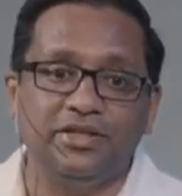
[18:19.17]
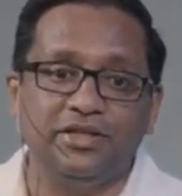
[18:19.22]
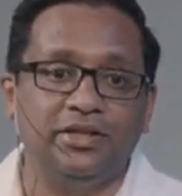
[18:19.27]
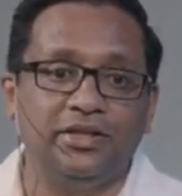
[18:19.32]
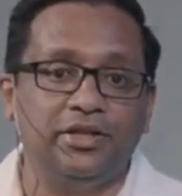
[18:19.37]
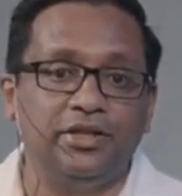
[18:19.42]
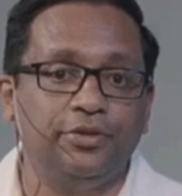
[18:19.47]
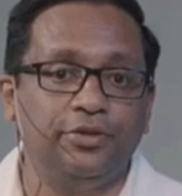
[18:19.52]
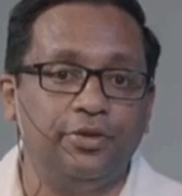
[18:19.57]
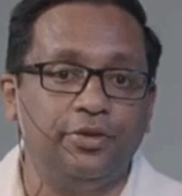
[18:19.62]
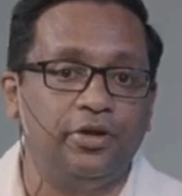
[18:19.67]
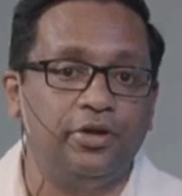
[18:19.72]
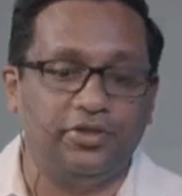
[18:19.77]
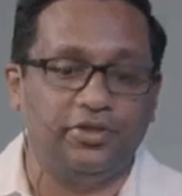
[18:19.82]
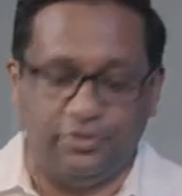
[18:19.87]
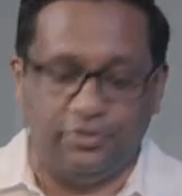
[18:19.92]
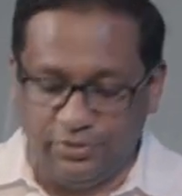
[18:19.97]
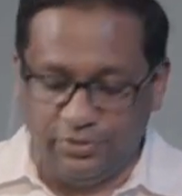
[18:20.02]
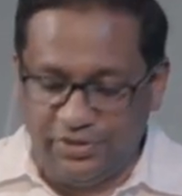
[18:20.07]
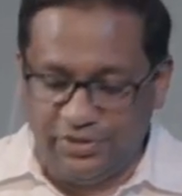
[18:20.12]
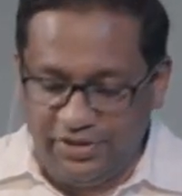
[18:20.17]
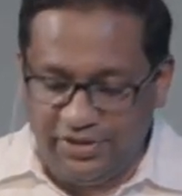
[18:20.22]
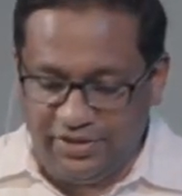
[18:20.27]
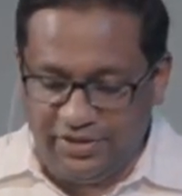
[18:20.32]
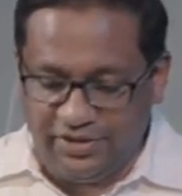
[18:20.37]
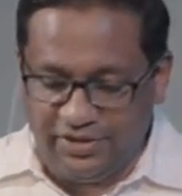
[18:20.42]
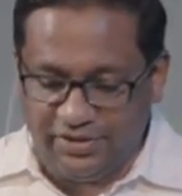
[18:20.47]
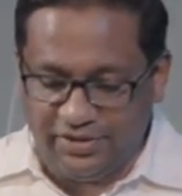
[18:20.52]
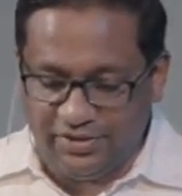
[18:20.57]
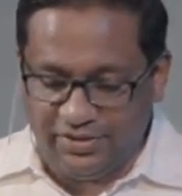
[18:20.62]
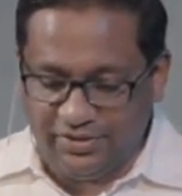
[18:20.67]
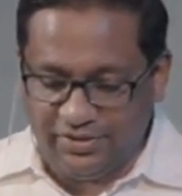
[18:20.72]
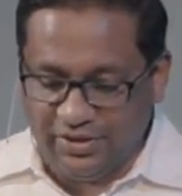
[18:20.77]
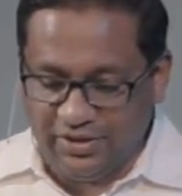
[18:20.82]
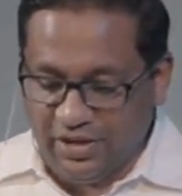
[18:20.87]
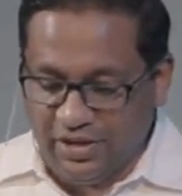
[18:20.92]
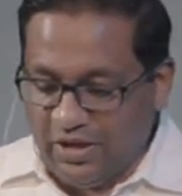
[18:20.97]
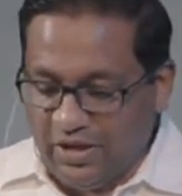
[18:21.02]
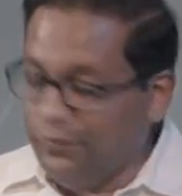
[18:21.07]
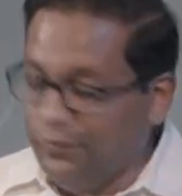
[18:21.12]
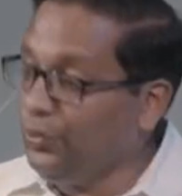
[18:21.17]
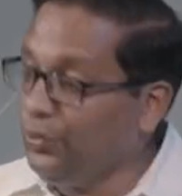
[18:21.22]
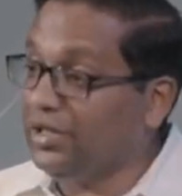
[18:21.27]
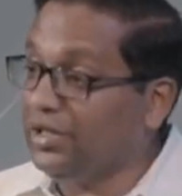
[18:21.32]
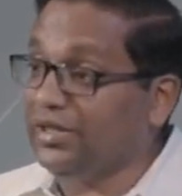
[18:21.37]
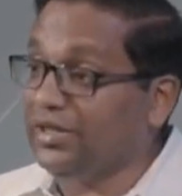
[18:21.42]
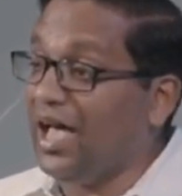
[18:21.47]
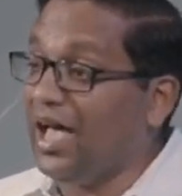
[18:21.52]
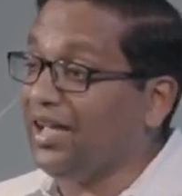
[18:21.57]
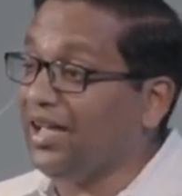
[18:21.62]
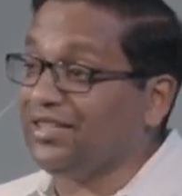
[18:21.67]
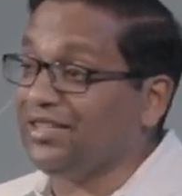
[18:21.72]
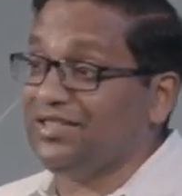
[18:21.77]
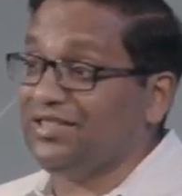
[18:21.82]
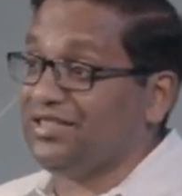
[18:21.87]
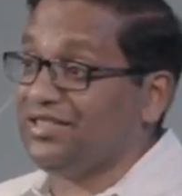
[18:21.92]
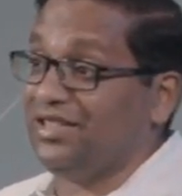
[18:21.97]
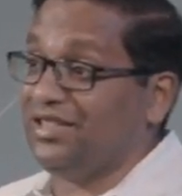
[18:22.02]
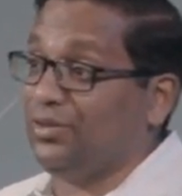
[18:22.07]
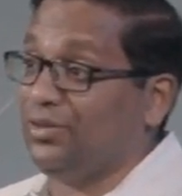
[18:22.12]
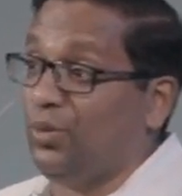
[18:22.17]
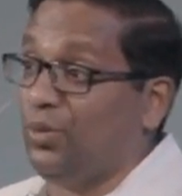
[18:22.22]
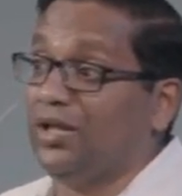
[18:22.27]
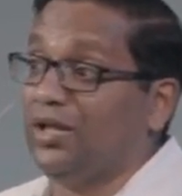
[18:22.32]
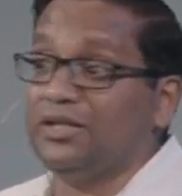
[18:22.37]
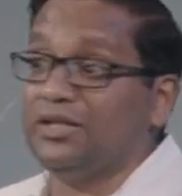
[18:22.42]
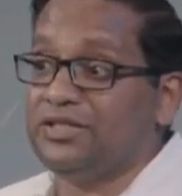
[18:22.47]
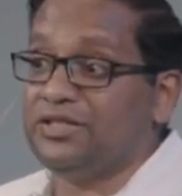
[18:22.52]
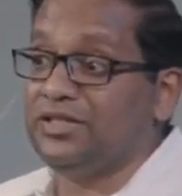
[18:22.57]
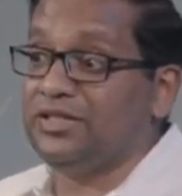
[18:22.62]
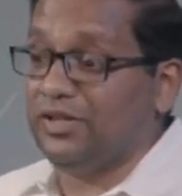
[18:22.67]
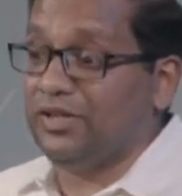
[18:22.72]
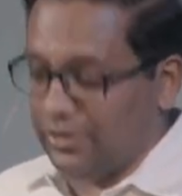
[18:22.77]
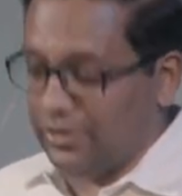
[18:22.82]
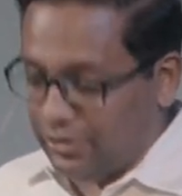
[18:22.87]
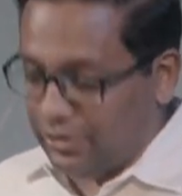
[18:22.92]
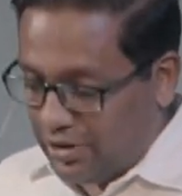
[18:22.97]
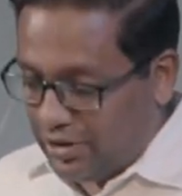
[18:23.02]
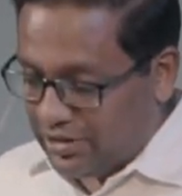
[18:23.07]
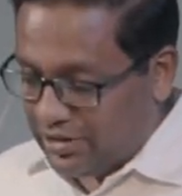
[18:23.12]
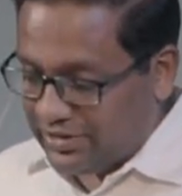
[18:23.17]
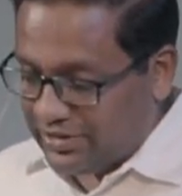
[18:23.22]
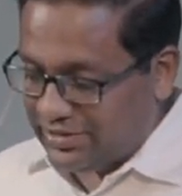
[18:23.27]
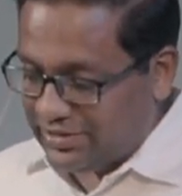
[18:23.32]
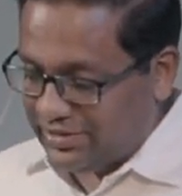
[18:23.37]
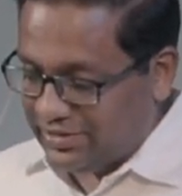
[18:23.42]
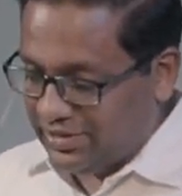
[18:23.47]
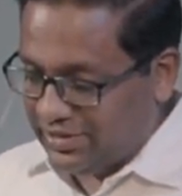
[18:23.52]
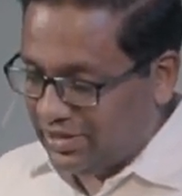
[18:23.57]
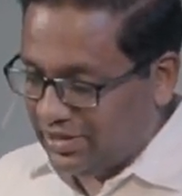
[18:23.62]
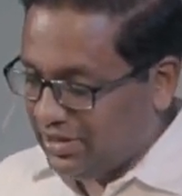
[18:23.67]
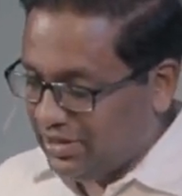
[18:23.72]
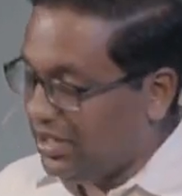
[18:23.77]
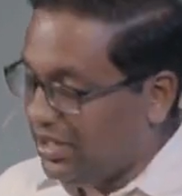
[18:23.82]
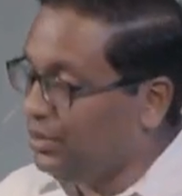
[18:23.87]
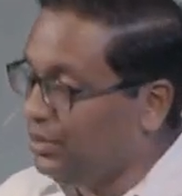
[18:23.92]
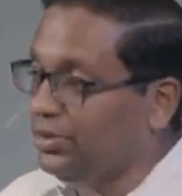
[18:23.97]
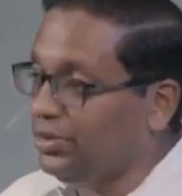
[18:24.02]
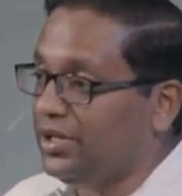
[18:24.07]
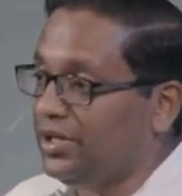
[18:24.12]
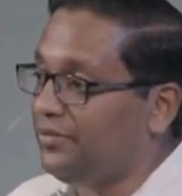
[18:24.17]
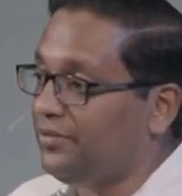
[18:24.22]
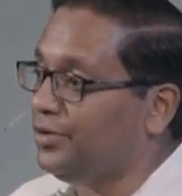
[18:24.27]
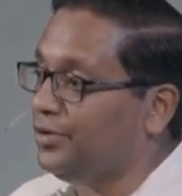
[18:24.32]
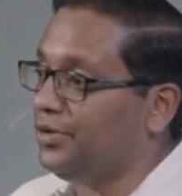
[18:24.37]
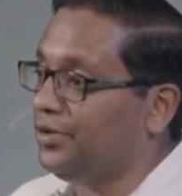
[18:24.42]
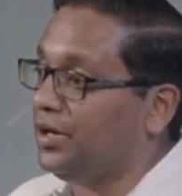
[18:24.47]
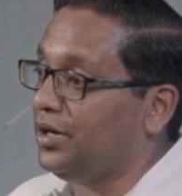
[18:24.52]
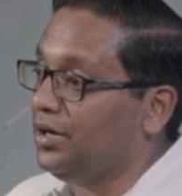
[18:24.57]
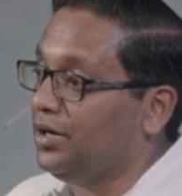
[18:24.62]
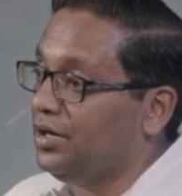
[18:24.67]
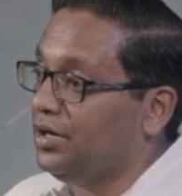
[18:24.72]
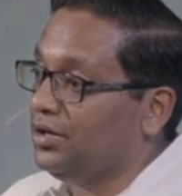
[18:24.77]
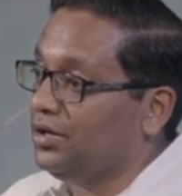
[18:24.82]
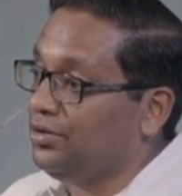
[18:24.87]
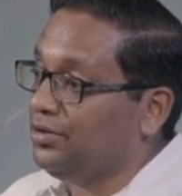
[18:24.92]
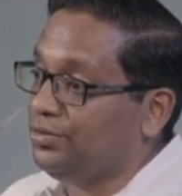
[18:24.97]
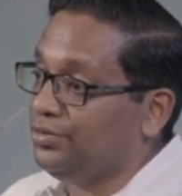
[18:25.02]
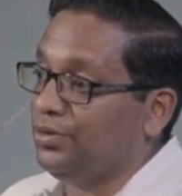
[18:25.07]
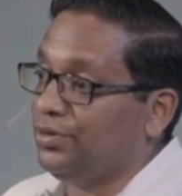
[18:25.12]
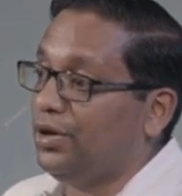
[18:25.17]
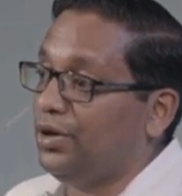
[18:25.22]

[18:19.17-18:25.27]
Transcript: If we attack the sin while it's still a thought, it will never grow and destroy us.